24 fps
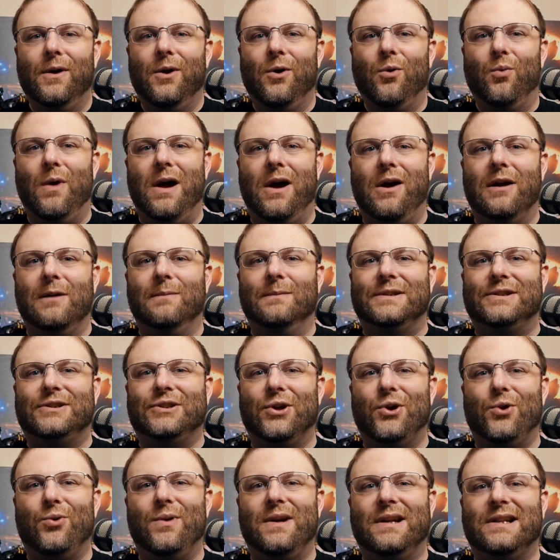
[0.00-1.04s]
I'm
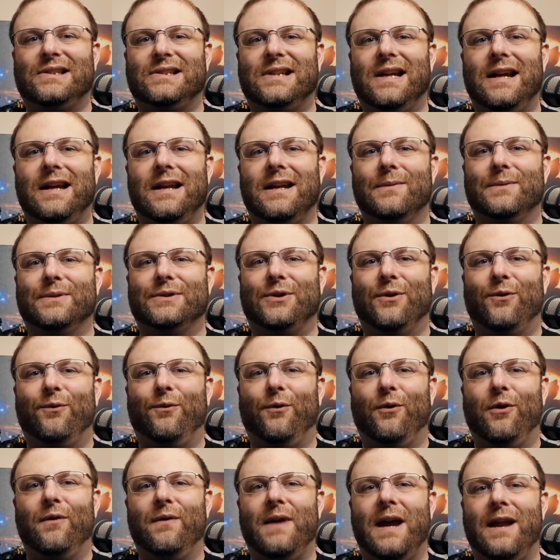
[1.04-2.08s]
so excited, I'm so
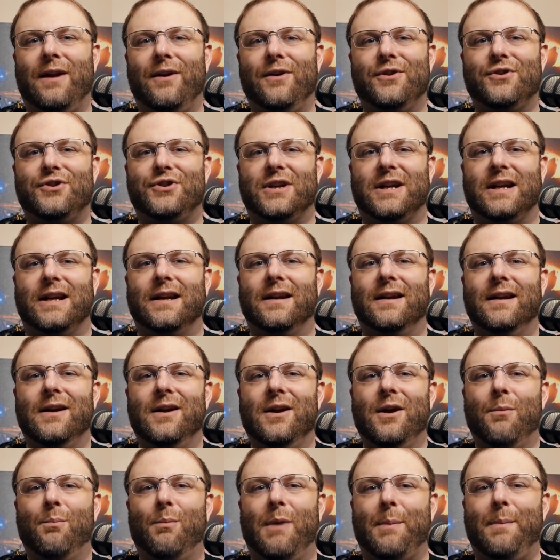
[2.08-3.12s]
full of energy,
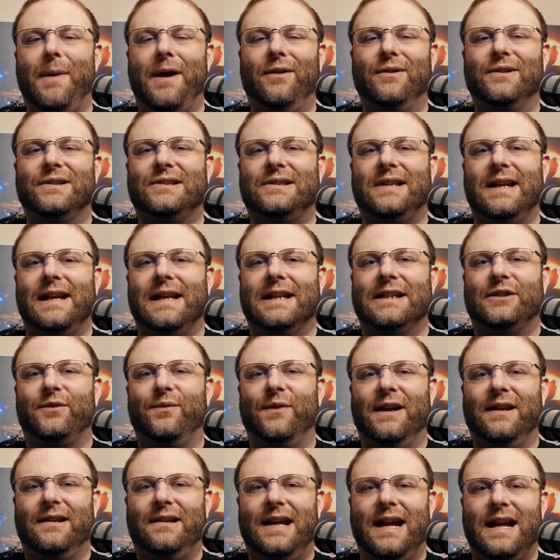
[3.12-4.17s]
my mental state is
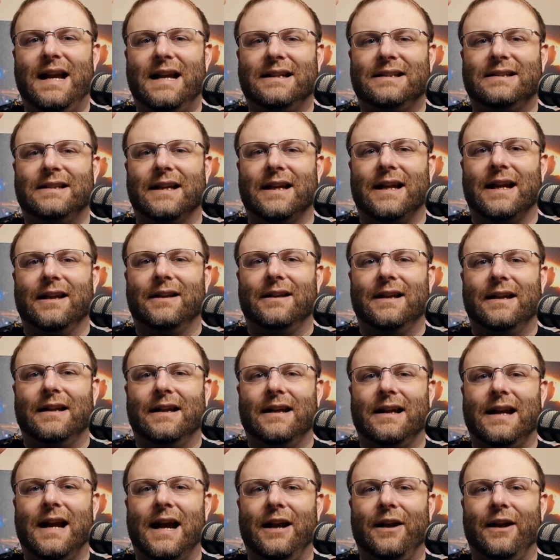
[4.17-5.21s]
fantastic, and then it
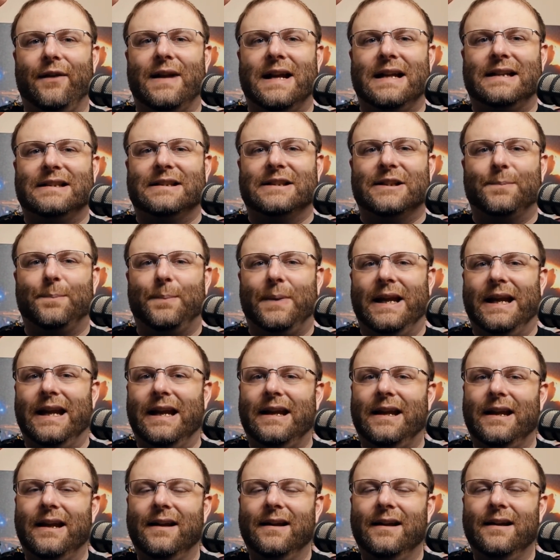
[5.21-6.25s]
kind of hits its
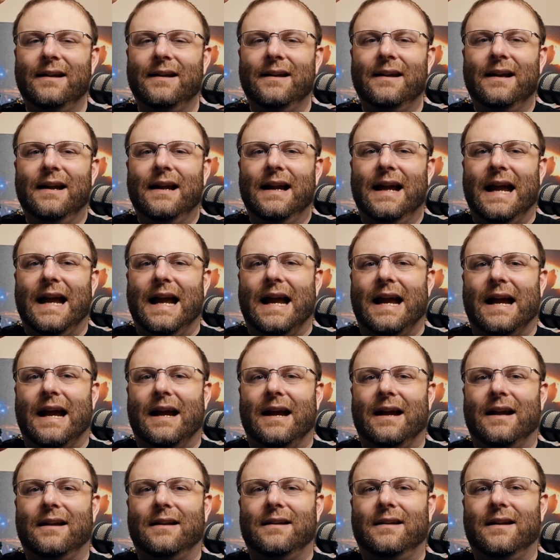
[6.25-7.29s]
peak,
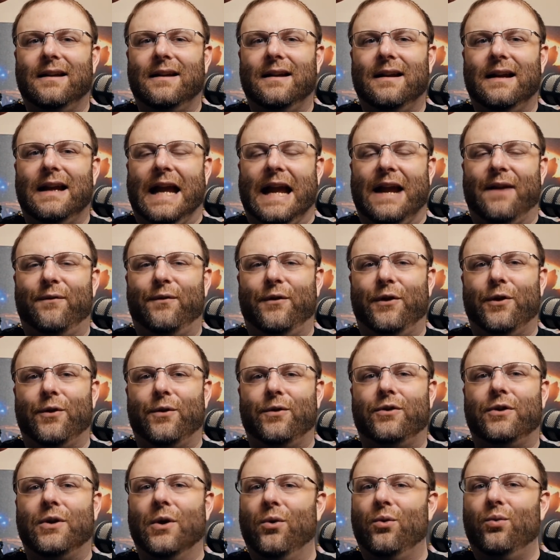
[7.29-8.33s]
and if you
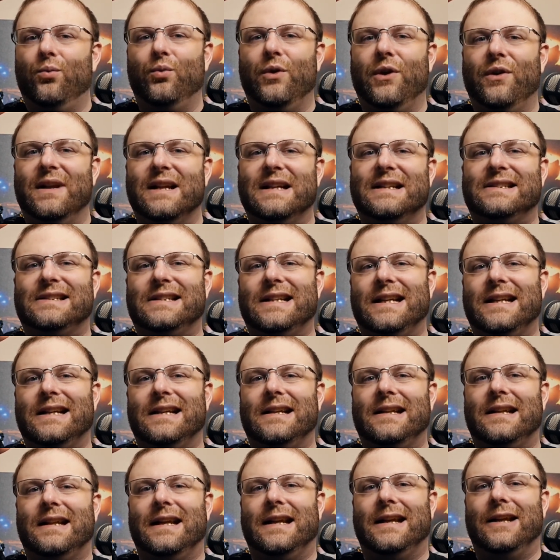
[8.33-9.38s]
don't really see
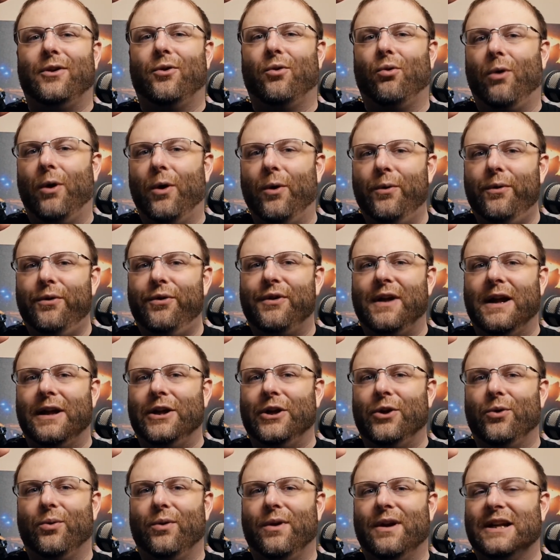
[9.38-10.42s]
the growth that you
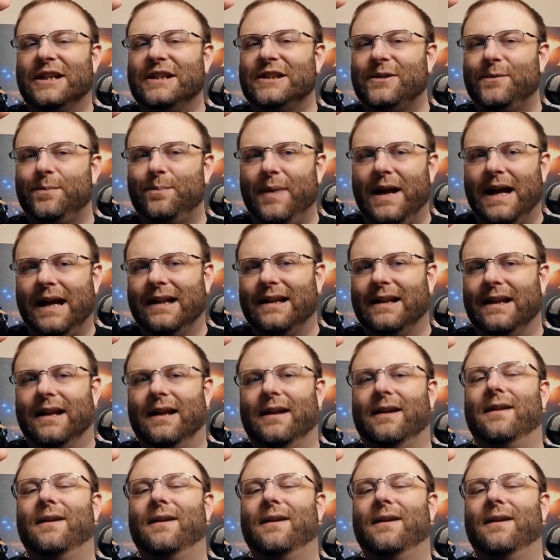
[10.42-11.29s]
were expecting,